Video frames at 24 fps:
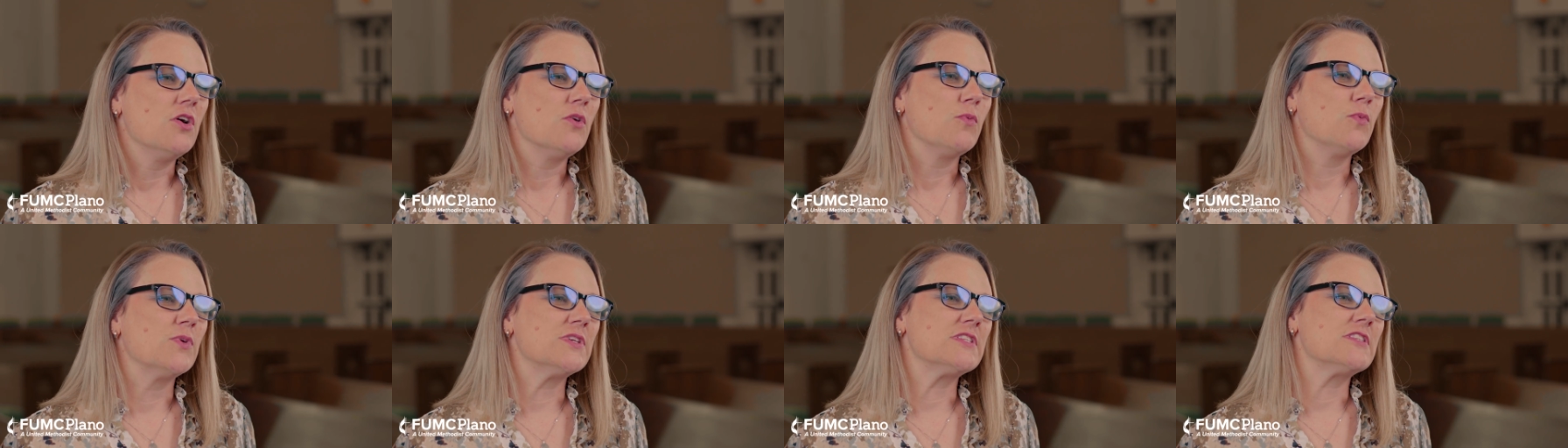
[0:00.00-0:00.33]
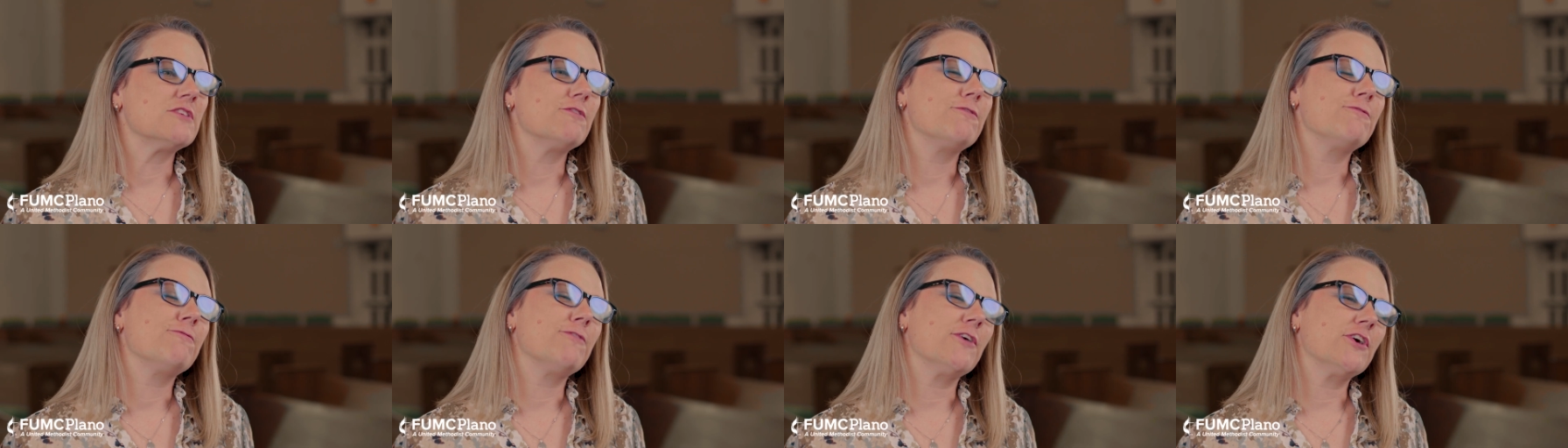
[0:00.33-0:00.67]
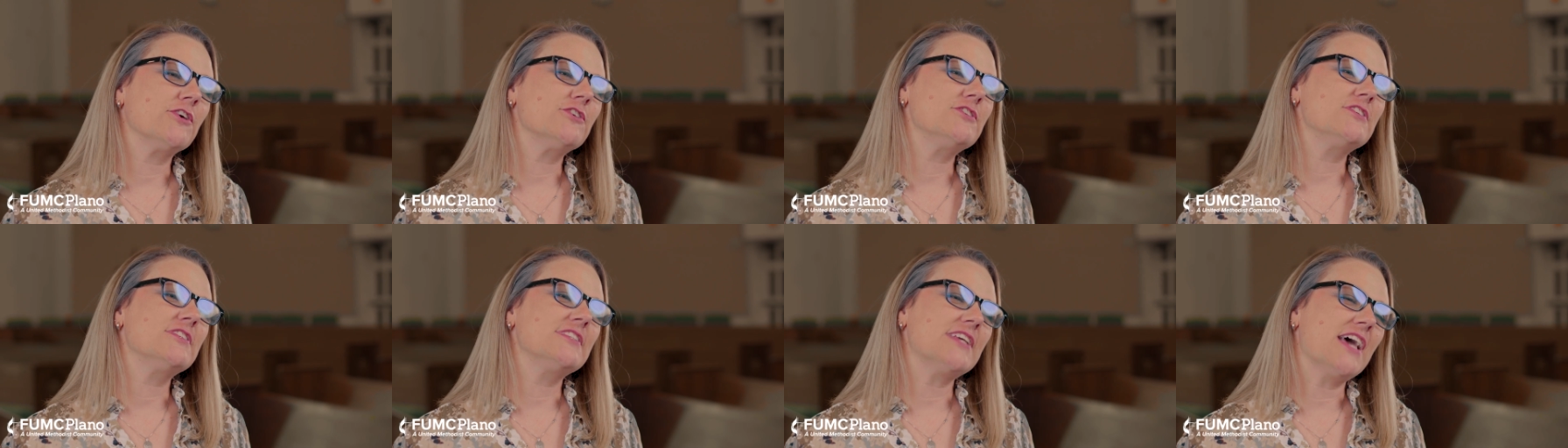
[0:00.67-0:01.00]
was the
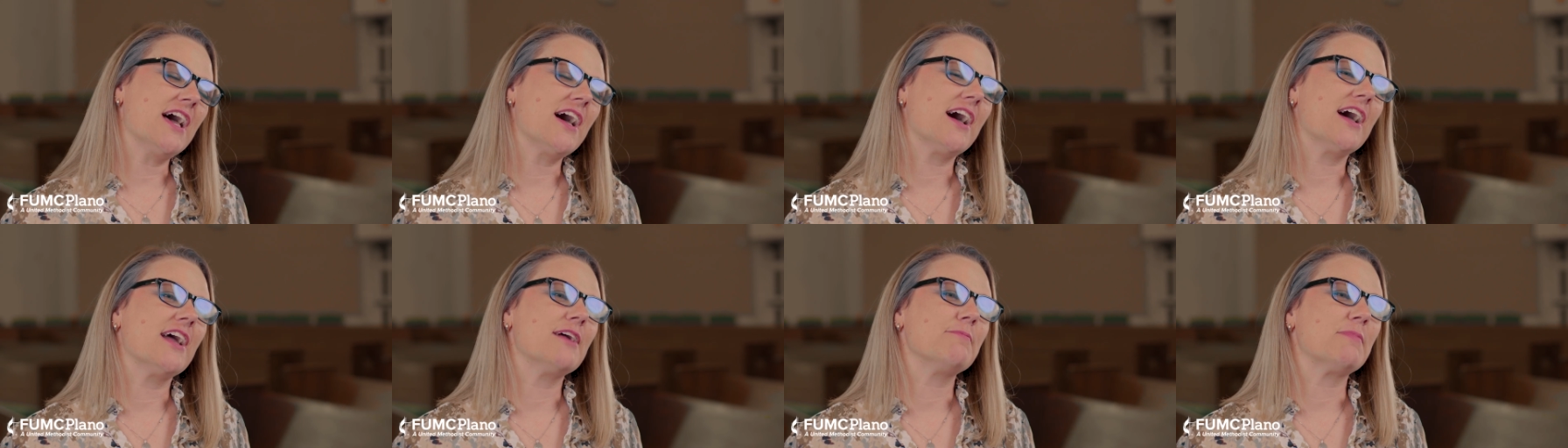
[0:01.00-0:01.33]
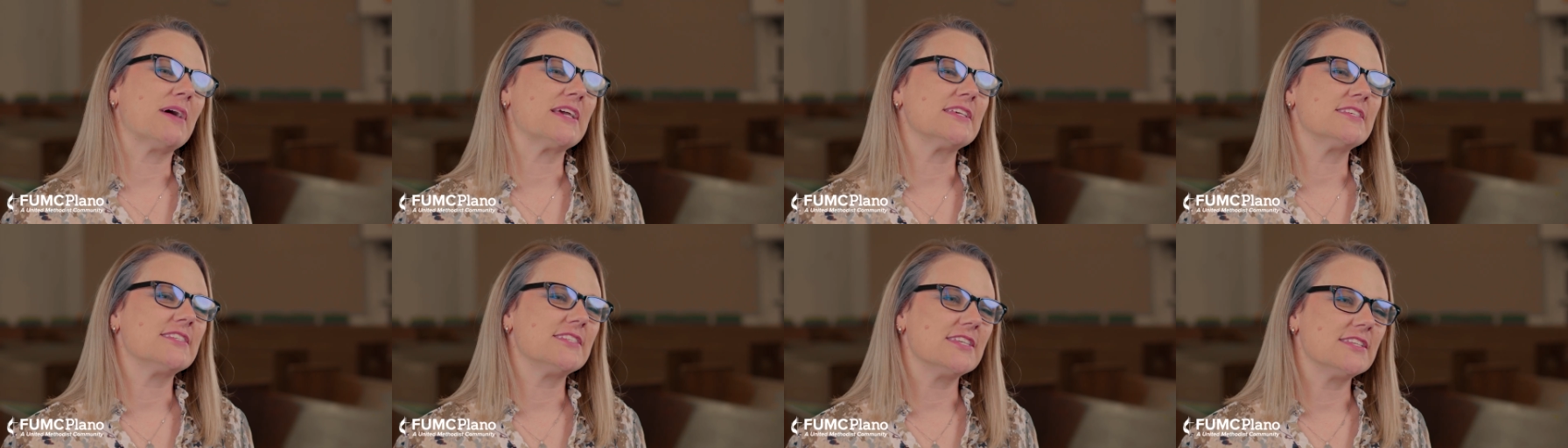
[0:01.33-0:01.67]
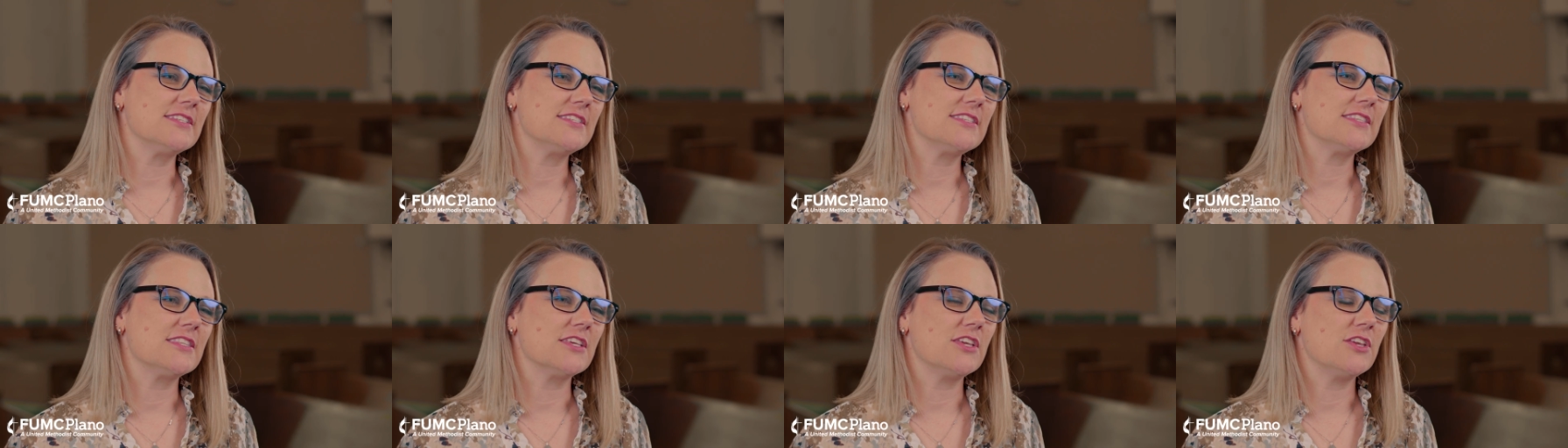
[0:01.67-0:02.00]
first time I
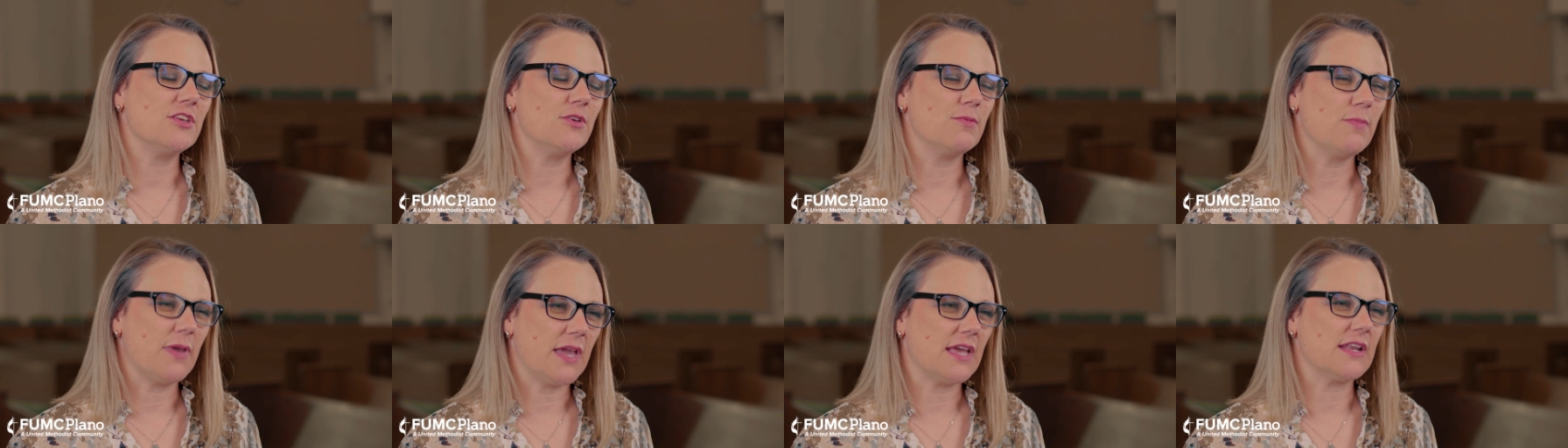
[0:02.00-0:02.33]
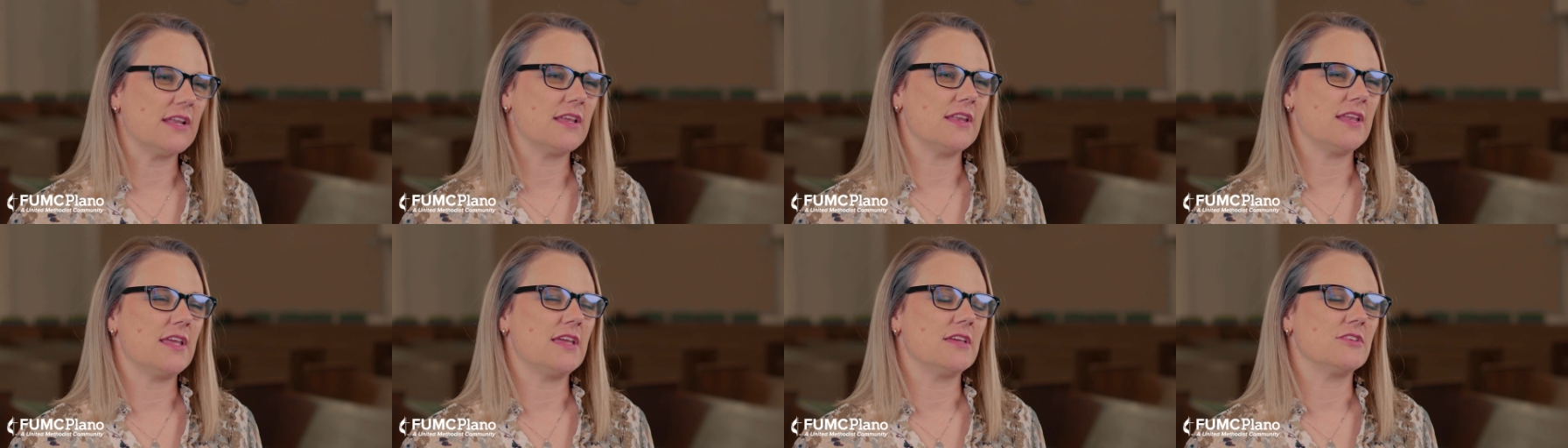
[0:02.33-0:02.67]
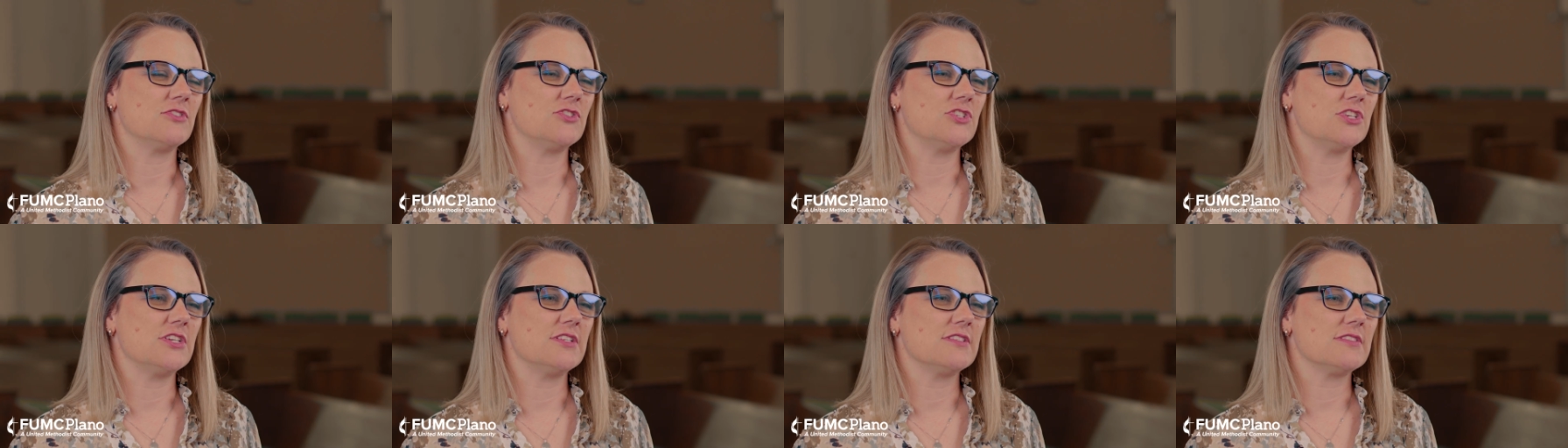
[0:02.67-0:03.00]
sensed the humanity
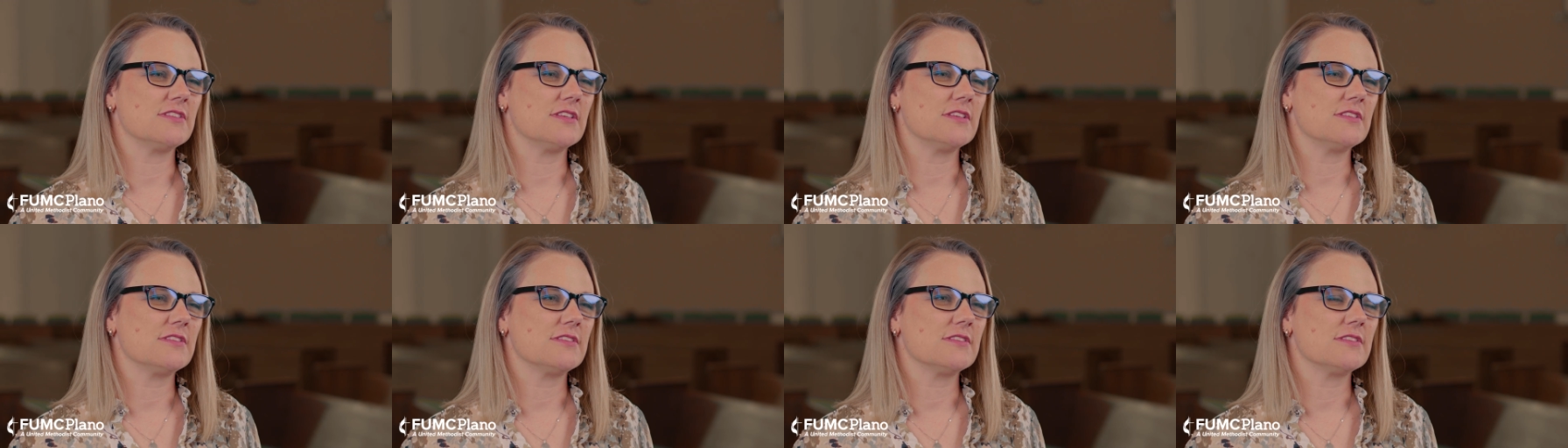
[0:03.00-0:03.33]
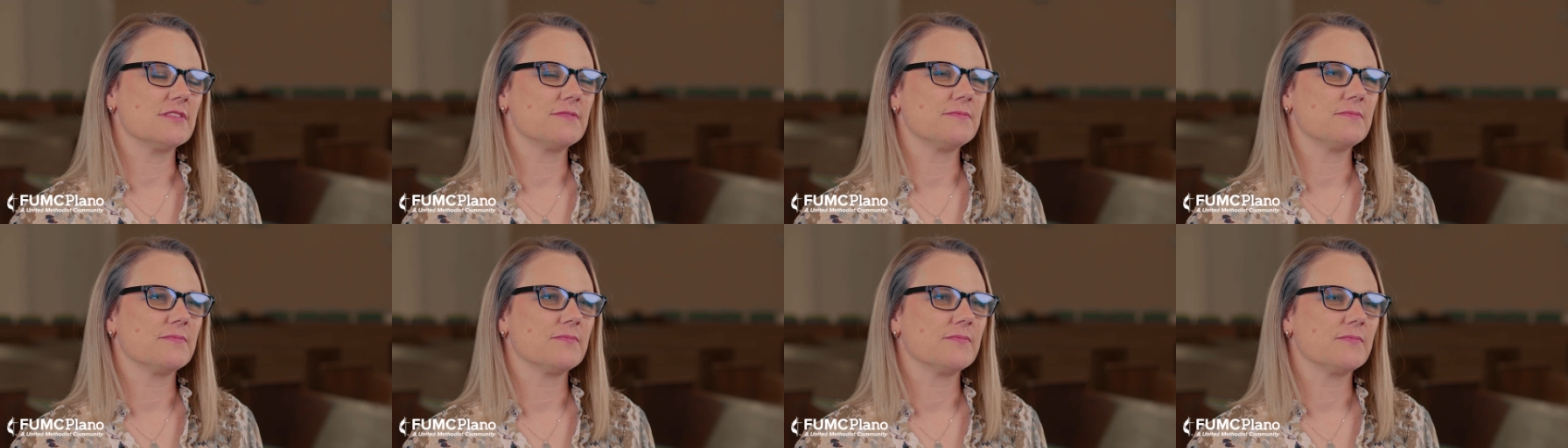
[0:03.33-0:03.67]
in Jesus.